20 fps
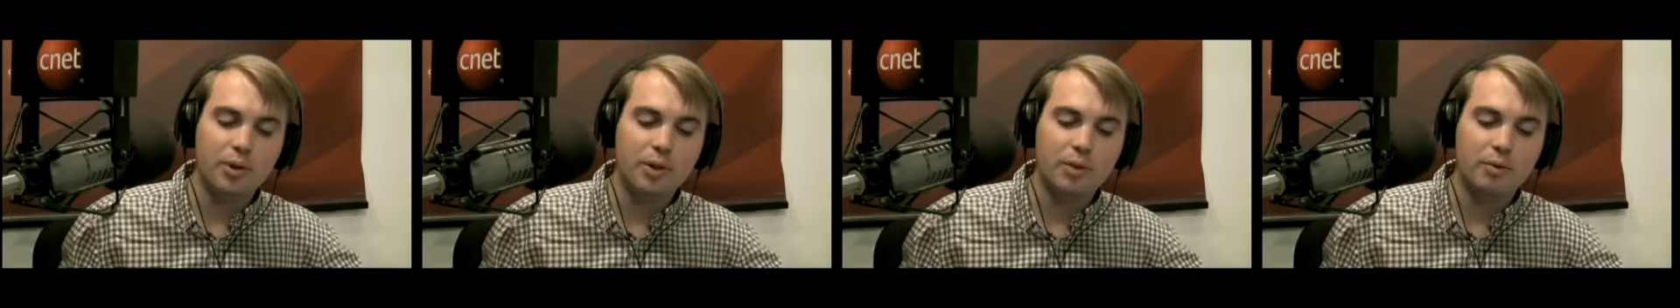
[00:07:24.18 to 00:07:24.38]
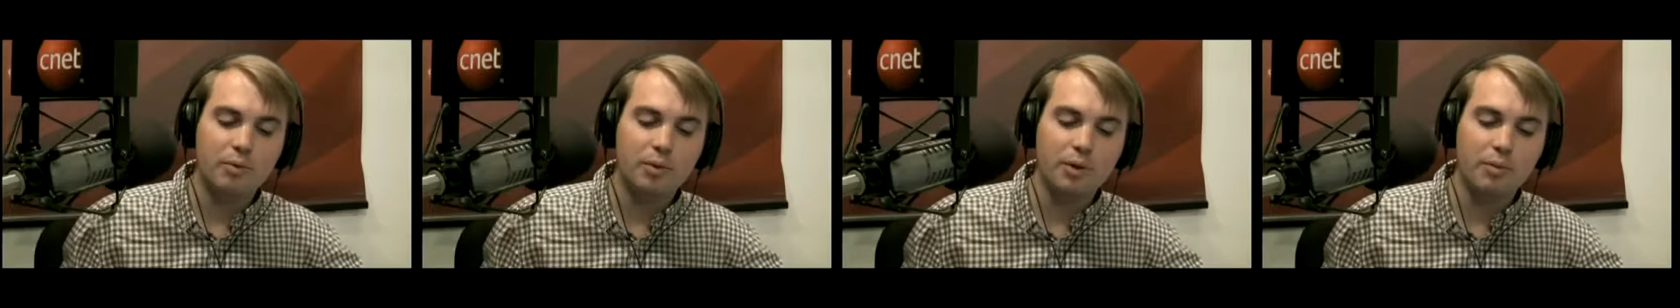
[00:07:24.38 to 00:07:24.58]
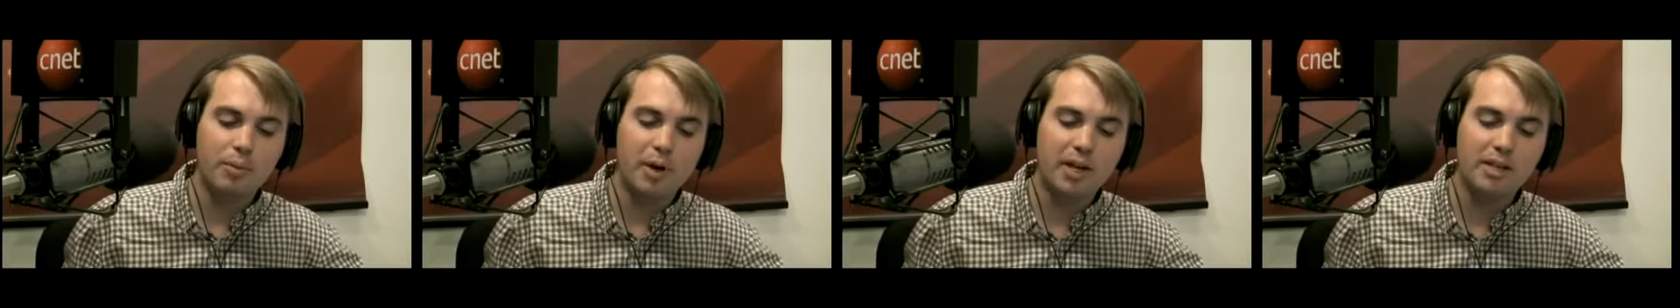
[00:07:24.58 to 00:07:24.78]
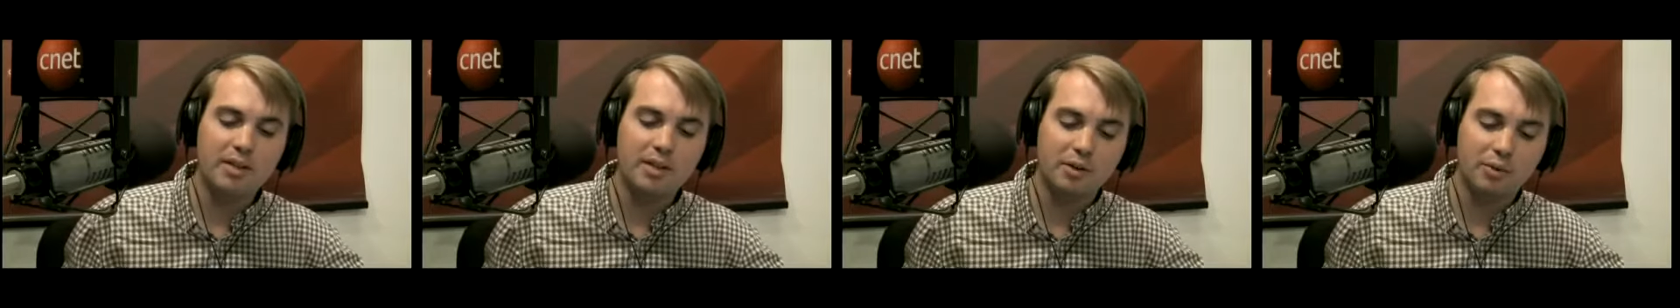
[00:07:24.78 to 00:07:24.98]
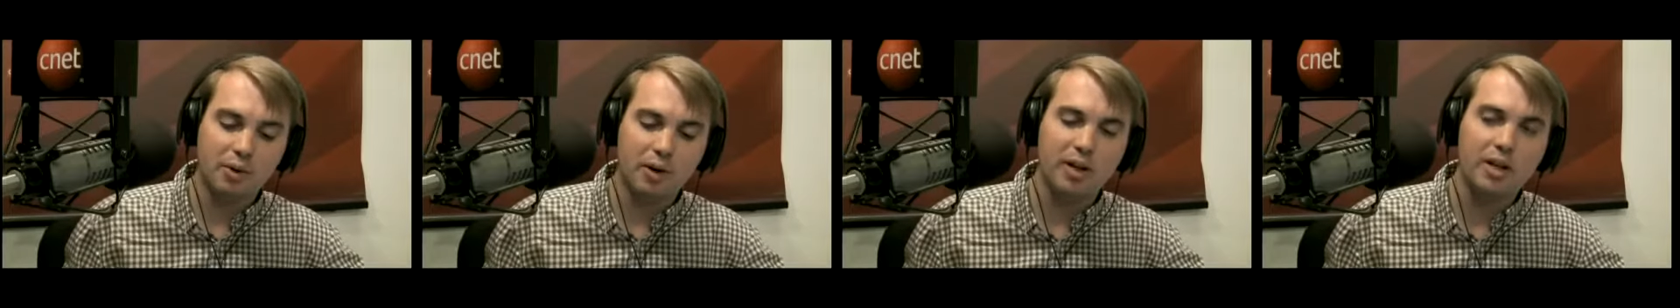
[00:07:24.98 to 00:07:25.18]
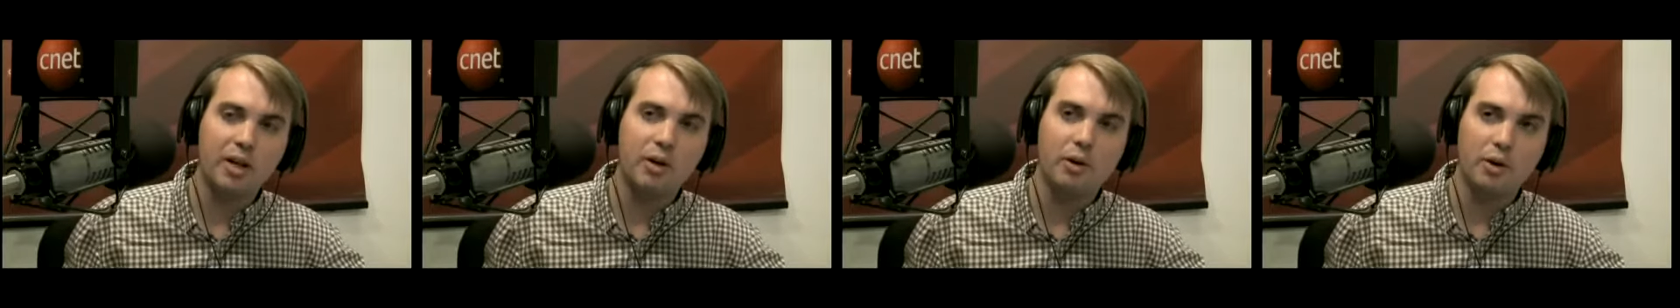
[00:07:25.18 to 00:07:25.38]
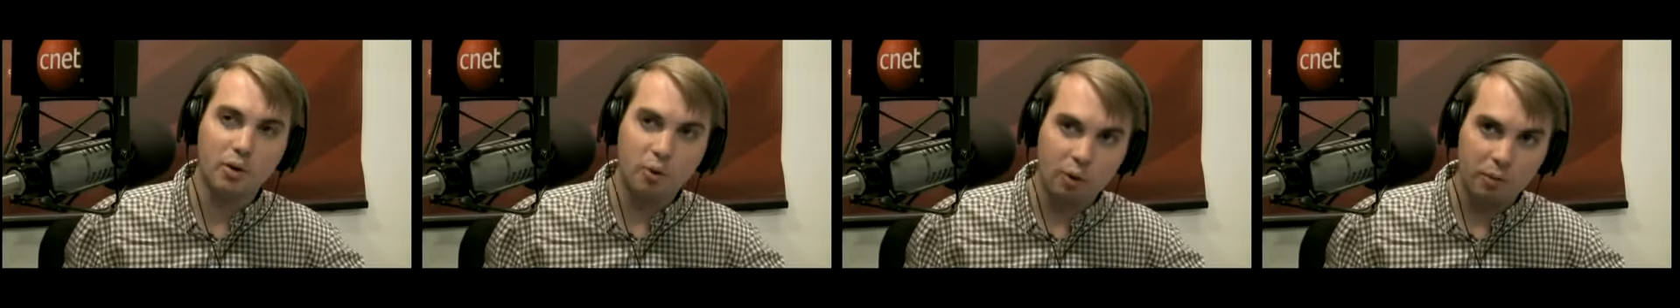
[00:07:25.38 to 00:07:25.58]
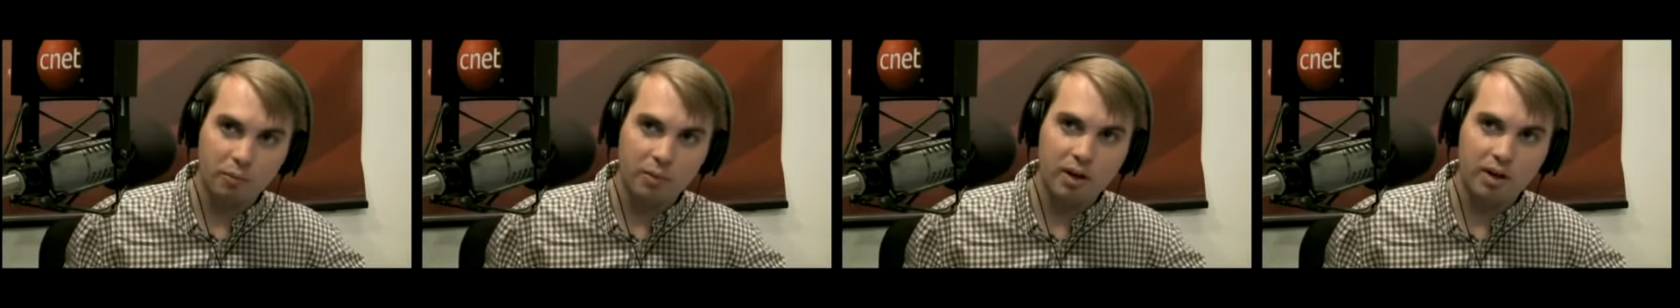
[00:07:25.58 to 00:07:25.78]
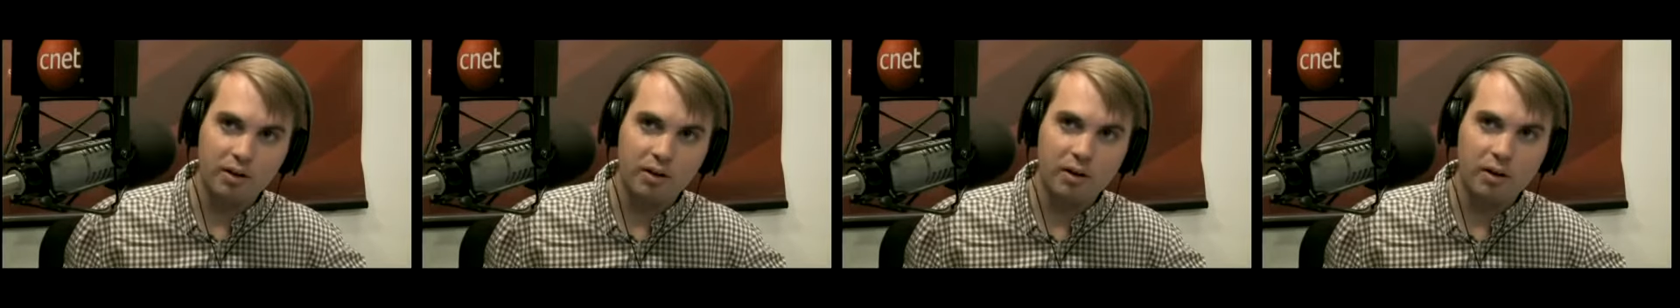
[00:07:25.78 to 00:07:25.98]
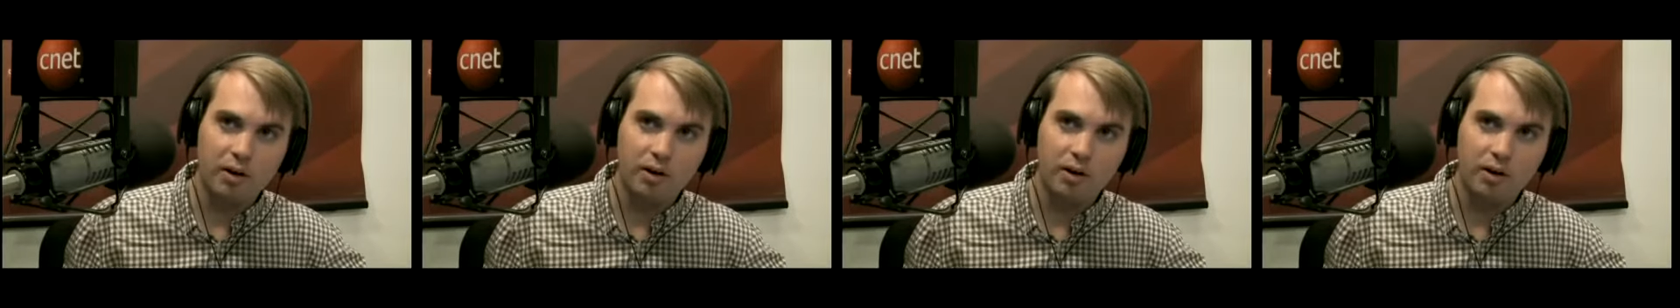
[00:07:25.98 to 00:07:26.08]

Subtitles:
With basic radio equipment